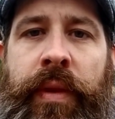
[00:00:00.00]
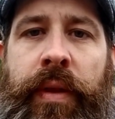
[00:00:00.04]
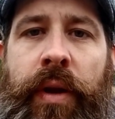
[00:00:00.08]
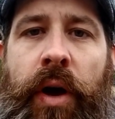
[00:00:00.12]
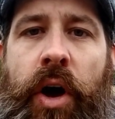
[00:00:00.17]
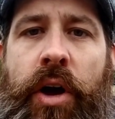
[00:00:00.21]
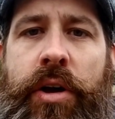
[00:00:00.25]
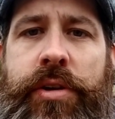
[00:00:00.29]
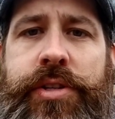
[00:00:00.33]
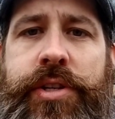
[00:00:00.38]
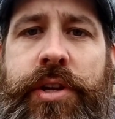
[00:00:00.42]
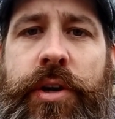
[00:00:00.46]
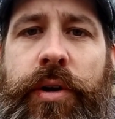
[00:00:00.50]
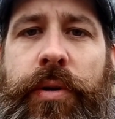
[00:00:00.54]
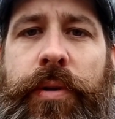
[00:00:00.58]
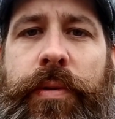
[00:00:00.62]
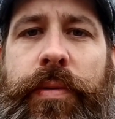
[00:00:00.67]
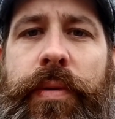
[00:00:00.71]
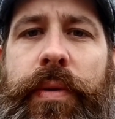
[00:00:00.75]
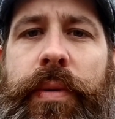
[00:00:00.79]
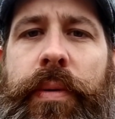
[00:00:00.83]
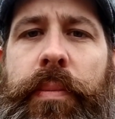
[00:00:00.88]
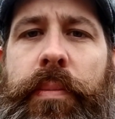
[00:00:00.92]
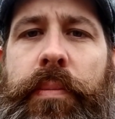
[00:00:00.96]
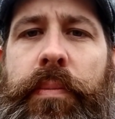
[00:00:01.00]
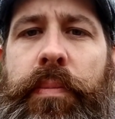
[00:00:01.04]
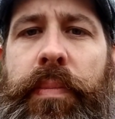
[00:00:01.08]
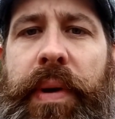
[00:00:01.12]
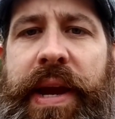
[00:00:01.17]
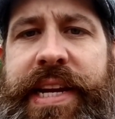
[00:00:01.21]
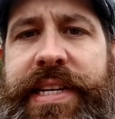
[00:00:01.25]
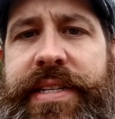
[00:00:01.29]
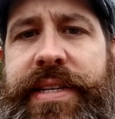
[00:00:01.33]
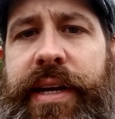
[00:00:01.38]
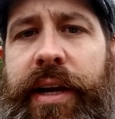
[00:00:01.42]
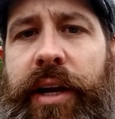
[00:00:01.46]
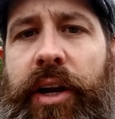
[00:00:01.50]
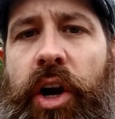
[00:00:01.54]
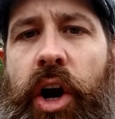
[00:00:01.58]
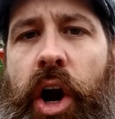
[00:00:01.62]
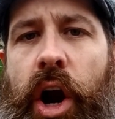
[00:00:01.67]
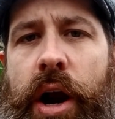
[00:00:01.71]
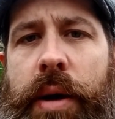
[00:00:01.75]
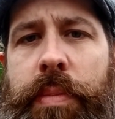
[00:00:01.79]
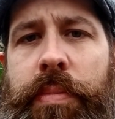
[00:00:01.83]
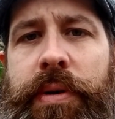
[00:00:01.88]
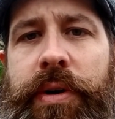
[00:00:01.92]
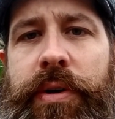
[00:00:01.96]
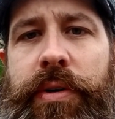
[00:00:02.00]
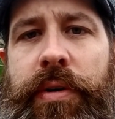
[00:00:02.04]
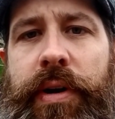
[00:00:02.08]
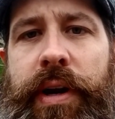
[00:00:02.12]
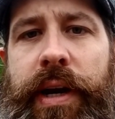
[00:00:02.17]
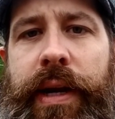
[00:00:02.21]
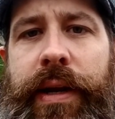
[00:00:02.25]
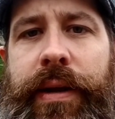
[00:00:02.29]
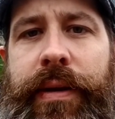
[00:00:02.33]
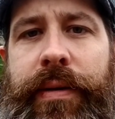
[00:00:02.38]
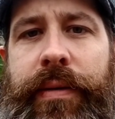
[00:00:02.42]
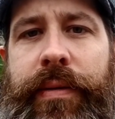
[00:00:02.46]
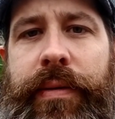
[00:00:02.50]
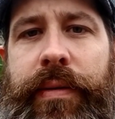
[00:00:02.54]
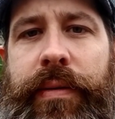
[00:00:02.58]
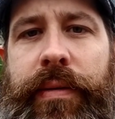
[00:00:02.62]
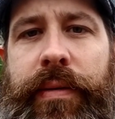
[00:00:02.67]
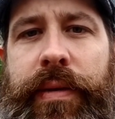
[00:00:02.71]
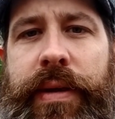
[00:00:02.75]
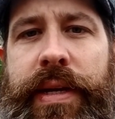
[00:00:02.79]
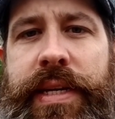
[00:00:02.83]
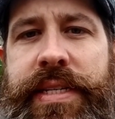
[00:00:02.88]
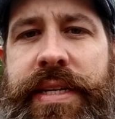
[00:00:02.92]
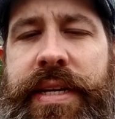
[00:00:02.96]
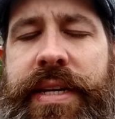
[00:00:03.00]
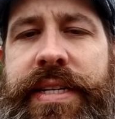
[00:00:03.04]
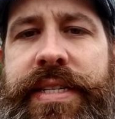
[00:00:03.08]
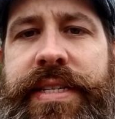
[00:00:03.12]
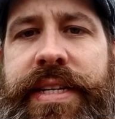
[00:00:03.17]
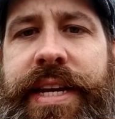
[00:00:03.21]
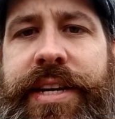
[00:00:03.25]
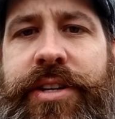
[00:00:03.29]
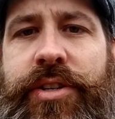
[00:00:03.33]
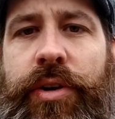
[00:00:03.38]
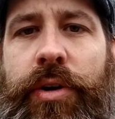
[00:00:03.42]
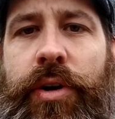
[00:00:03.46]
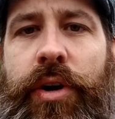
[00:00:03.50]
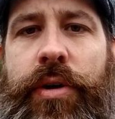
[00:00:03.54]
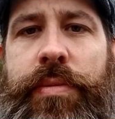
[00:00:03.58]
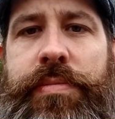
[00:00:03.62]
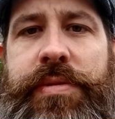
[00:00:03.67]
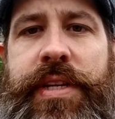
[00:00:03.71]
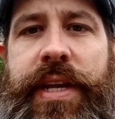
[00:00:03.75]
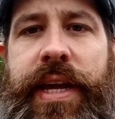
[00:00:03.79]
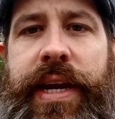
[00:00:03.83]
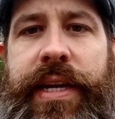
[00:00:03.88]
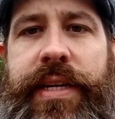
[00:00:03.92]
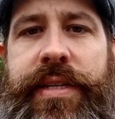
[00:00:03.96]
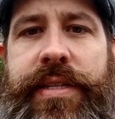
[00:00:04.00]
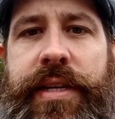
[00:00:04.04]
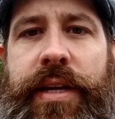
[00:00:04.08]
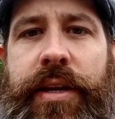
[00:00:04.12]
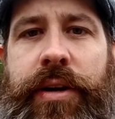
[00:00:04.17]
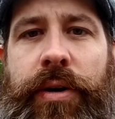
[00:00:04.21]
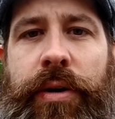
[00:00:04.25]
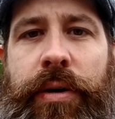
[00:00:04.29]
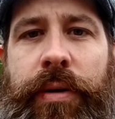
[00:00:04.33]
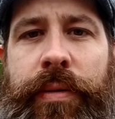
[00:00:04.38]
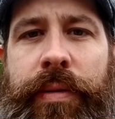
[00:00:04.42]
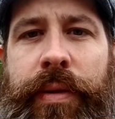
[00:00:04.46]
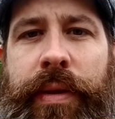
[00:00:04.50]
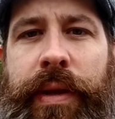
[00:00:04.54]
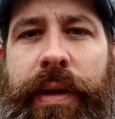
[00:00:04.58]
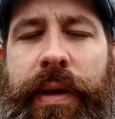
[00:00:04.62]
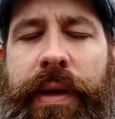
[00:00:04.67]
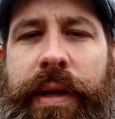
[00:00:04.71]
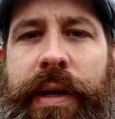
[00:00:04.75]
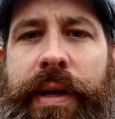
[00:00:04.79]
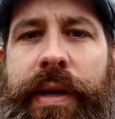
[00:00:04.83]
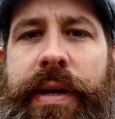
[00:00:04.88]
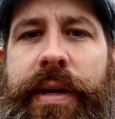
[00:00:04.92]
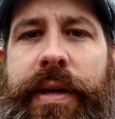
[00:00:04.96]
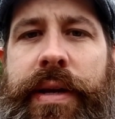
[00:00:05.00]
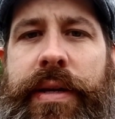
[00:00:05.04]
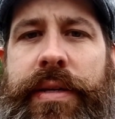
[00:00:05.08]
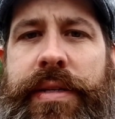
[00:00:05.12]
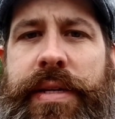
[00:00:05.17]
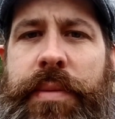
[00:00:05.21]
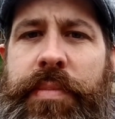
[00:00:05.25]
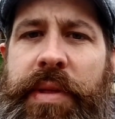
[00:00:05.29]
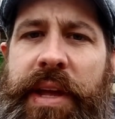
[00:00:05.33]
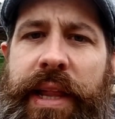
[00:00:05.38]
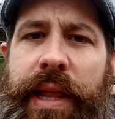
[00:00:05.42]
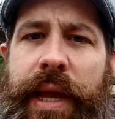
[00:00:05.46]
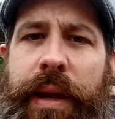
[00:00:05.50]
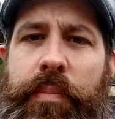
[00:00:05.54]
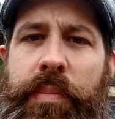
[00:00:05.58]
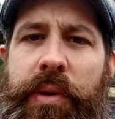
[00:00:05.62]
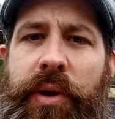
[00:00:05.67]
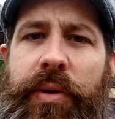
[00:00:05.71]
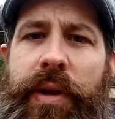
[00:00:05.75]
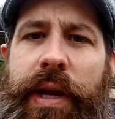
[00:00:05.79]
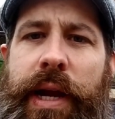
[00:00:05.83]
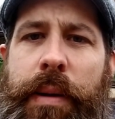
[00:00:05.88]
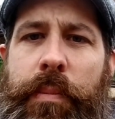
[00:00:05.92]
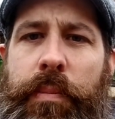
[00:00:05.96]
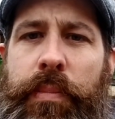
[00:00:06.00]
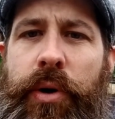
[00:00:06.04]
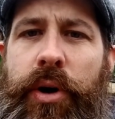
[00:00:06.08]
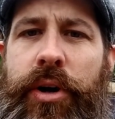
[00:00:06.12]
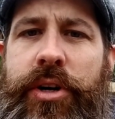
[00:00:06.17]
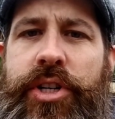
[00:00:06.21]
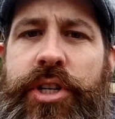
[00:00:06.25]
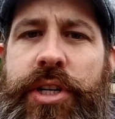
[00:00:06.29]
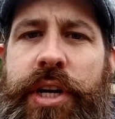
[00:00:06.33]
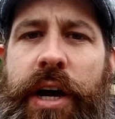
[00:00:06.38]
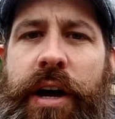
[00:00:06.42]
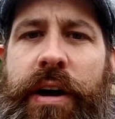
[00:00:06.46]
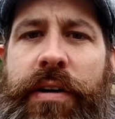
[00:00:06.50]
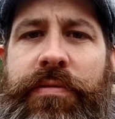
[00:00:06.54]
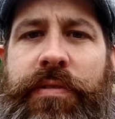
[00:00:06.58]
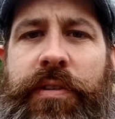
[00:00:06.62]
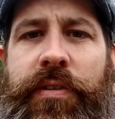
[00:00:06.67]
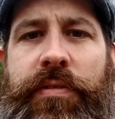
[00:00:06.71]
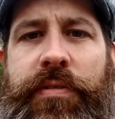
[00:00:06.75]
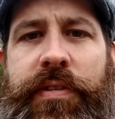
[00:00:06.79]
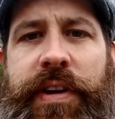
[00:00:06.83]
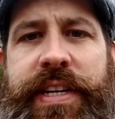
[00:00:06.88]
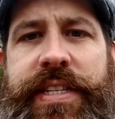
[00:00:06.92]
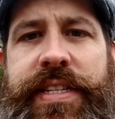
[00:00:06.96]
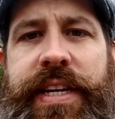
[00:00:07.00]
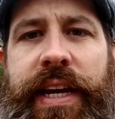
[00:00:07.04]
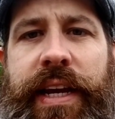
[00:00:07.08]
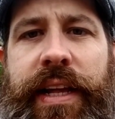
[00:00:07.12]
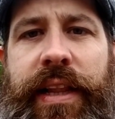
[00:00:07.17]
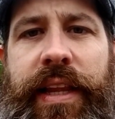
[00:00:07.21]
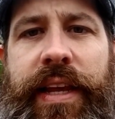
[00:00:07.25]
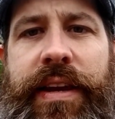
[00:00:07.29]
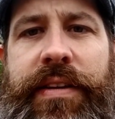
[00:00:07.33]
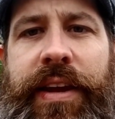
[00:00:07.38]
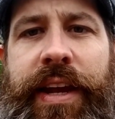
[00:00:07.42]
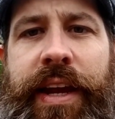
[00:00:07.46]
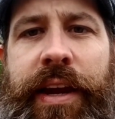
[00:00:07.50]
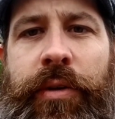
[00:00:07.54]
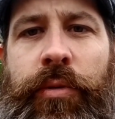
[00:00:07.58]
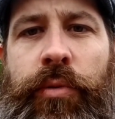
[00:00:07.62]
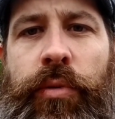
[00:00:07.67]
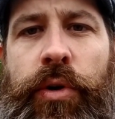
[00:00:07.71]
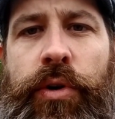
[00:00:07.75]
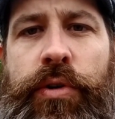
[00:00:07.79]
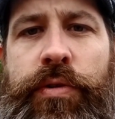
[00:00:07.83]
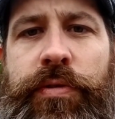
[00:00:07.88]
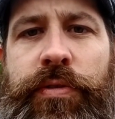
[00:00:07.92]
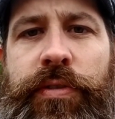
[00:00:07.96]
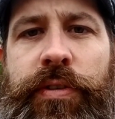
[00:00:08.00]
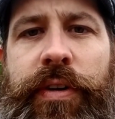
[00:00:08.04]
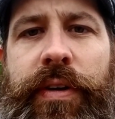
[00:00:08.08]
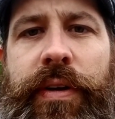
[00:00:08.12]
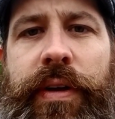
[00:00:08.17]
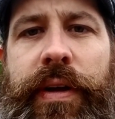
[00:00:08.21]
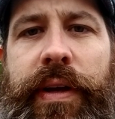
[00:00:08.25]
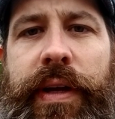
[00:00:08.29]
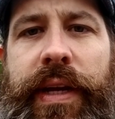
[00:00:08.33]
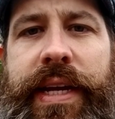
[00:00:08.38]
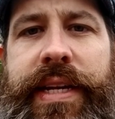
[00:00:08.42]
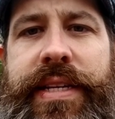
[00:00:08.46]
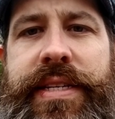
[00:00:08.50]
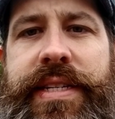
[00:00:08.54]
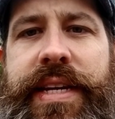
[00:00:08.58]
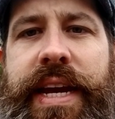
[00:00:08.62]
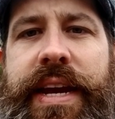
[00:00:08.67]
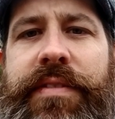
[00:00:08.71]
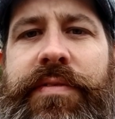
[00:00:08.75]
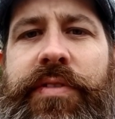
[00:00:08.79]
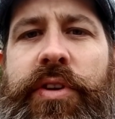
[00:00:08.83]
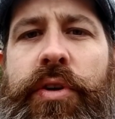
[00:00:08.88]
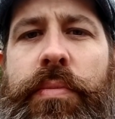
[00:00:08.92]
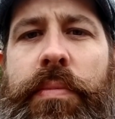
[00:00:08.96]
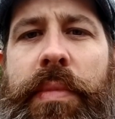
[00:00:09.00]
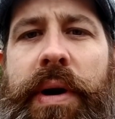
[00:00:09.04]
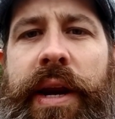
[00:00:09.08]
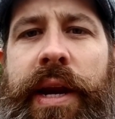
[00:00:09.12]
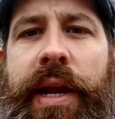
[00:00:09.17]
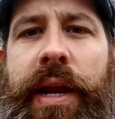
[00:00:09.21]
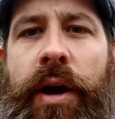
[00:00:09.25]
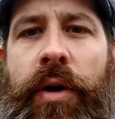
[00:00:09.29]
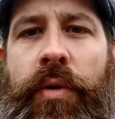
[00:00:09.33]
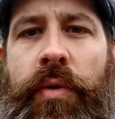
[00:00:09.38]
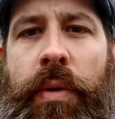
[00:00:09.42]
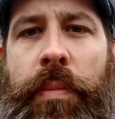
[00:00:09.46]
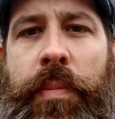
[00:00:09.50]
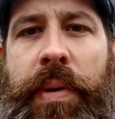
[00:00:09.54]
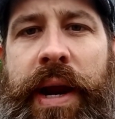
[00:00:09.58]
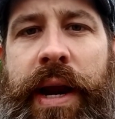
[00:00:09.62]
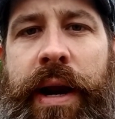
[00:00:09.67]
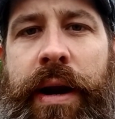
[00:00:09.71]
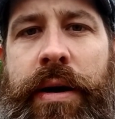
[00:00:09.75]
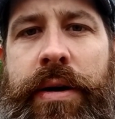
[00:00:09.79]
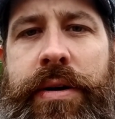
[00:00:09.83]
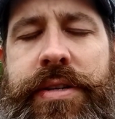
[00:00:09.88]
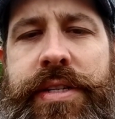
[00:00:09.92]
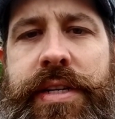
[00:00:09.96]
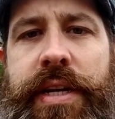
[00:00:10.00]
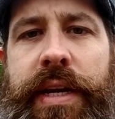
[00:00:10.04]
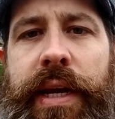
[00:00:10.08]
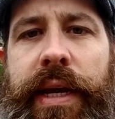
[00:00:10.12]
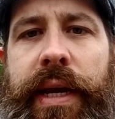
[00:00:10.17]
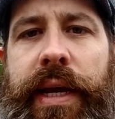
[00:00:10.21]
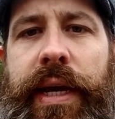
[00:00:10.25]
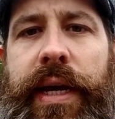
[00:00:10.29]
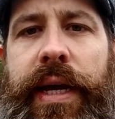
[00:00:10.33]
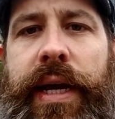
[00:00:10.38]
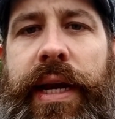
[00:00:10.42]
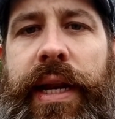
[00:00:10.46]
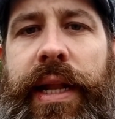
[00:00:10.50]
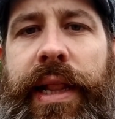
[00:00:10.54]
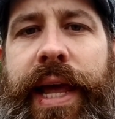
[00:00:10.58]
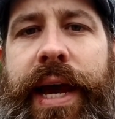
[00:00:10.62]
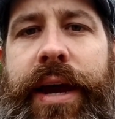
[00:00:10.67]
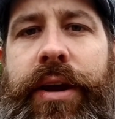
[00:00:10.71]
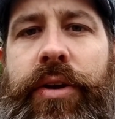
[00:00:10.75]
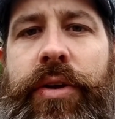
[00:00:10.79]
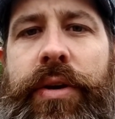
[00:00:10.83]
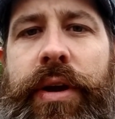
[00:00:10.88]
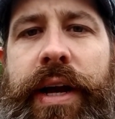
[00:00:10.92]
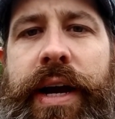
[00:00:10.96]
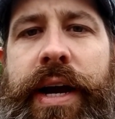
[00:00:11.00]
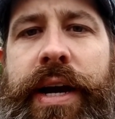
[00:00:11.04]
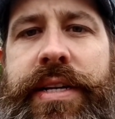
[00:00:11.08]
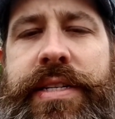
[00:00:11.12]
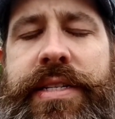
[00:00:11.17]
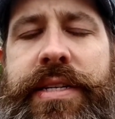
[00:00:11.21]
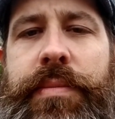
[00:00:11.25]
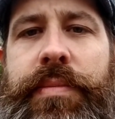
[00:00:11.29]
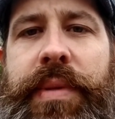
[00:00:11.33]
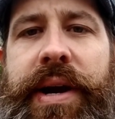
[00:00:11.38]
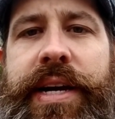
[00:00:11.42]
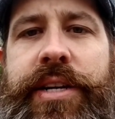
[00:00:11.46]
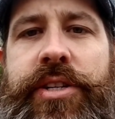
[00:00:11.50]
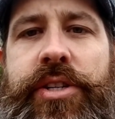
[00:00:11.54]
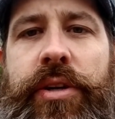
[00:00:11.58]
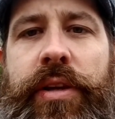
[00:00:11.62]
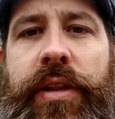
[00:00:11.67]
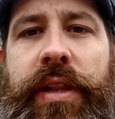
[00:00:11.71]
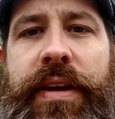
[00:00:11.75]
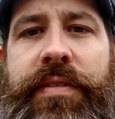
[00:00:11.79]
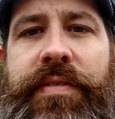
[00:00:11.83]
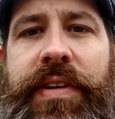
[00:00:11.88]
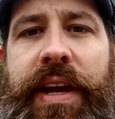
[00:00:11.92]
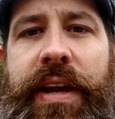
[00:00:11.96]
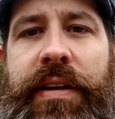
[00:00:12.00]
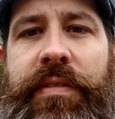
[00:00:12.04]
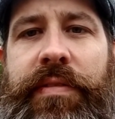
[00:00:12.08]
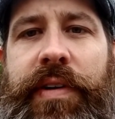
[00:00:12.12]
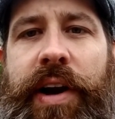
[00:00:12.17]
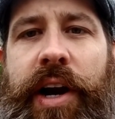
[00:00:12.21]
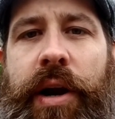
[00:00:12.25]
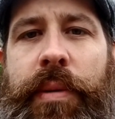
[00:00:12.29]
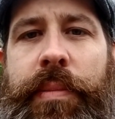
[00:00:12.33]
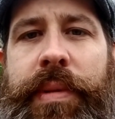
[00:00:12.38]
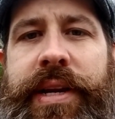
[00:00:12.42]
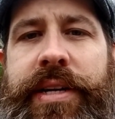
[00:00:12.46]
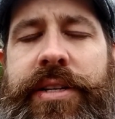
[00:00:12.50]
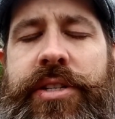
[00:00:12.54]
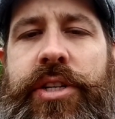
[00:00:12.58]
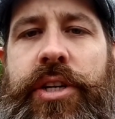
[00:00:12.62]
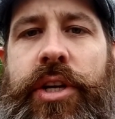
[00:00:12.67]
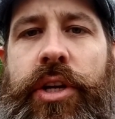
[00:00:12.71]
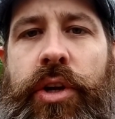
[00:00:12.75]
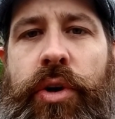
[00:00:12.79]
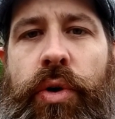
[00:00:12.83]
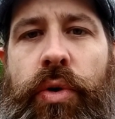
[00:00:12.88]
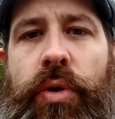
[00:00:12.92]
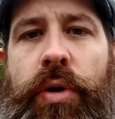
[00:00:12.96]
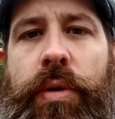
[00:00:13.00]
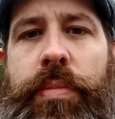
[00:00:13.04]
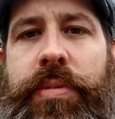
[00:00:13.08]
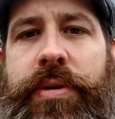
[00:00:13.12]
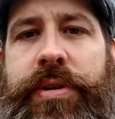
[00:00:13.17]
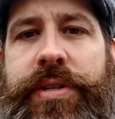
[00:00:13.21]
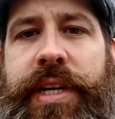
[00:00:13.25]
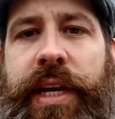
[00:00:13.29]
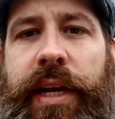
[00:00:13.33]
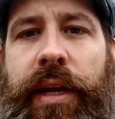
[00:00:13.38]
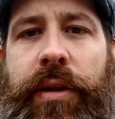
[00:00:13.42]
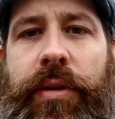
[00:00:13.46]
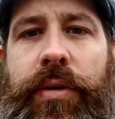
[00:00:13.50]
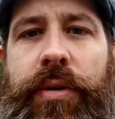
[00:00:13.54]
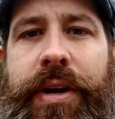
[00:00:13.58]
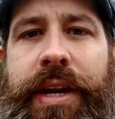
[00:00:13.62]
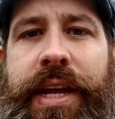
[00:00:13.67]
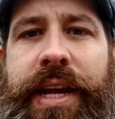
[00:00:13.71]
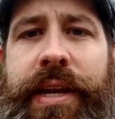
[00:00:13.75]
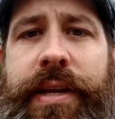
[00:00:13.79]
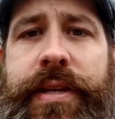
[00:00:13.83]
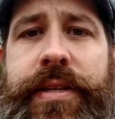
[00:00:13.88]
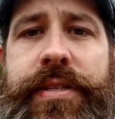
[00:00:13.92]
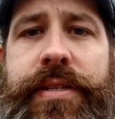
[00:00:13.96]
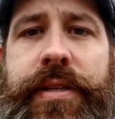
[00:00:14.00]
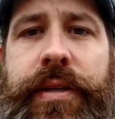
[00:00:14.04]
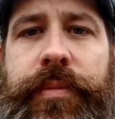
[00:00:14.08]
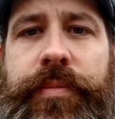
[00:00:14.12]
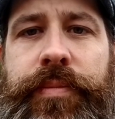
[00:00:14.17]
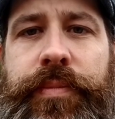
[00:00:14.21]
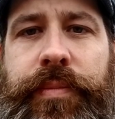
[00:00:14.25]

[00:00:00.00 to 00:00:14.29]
Also, basic carpentry is an essential homesteading skill. Something like building a bookshelf or fixing a leaking roof can save you money on repairs and allow you to customize your living environment to your particular needs.